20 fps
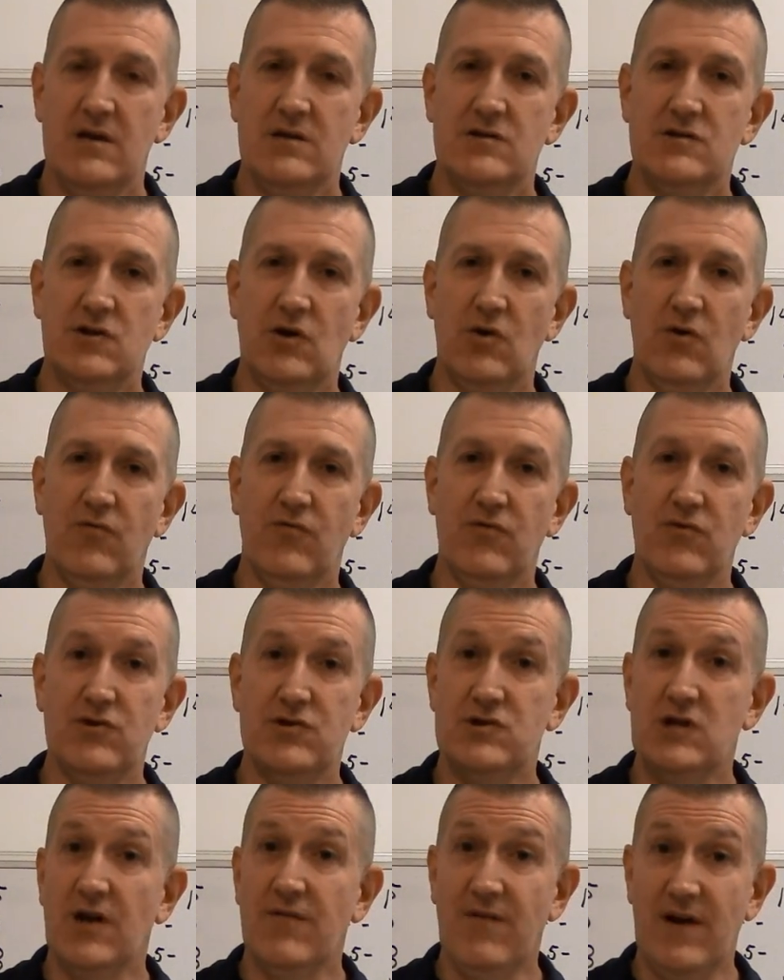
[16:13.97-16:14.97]
So for the
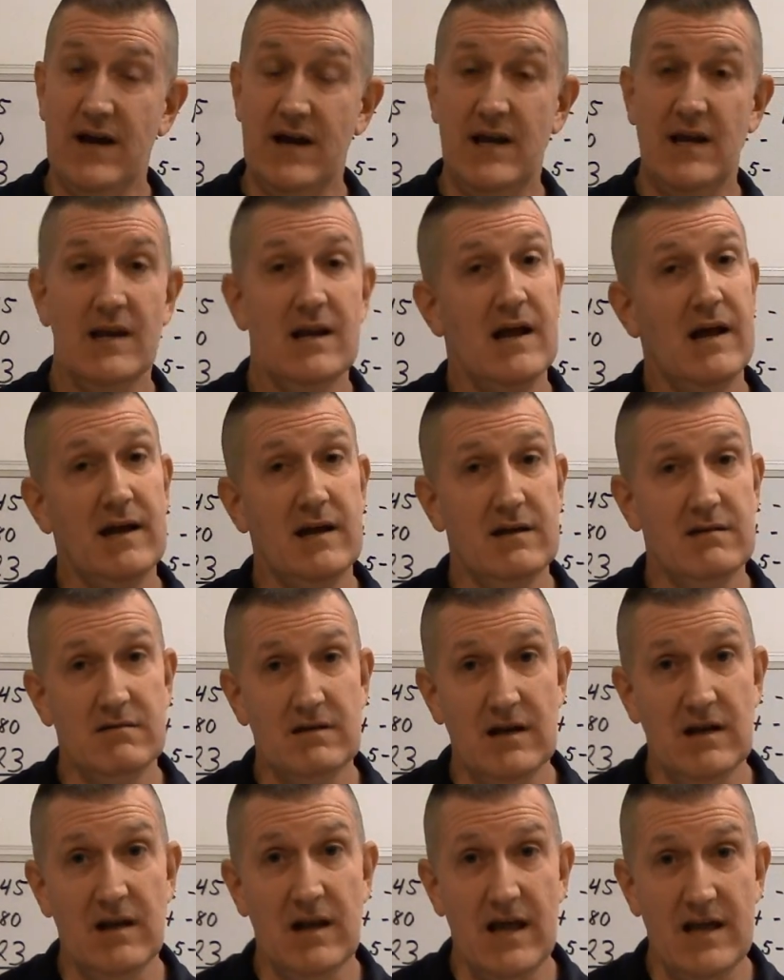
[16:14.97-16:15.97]
stuff I get, I
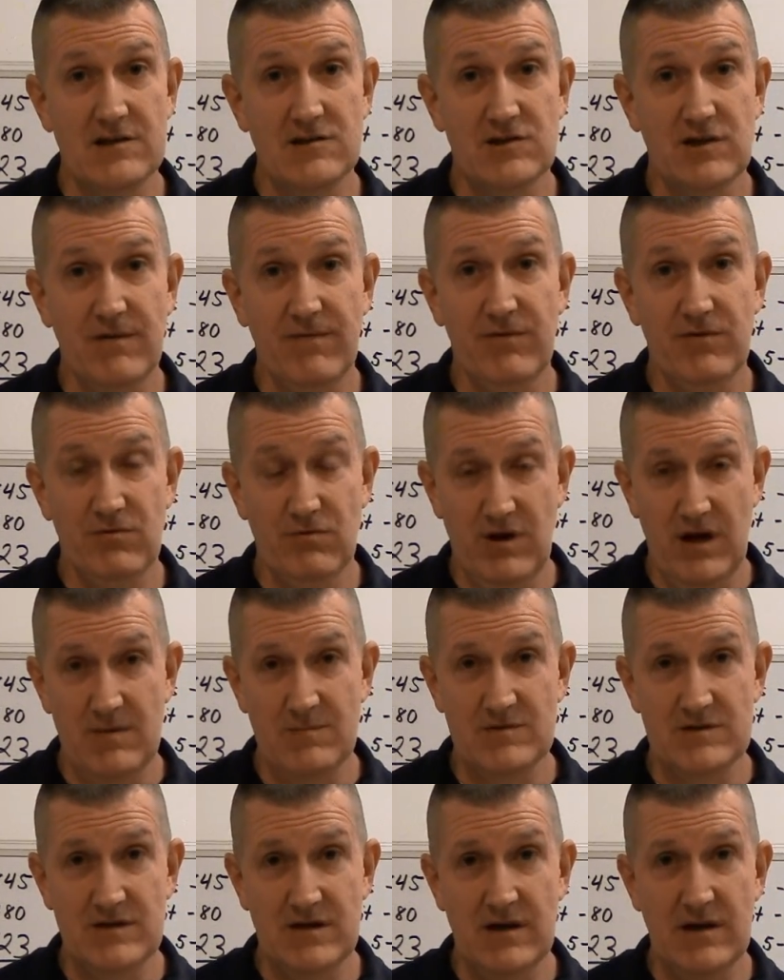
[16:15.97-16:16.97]
get a lot of stuff through
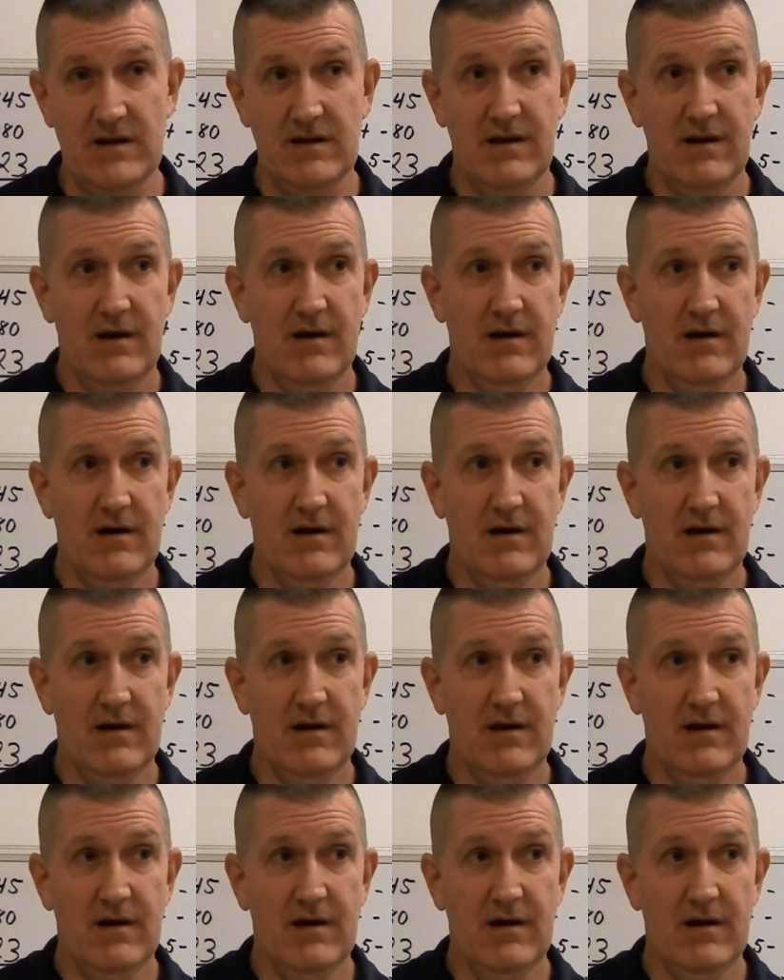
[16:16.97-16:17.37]
Amazon.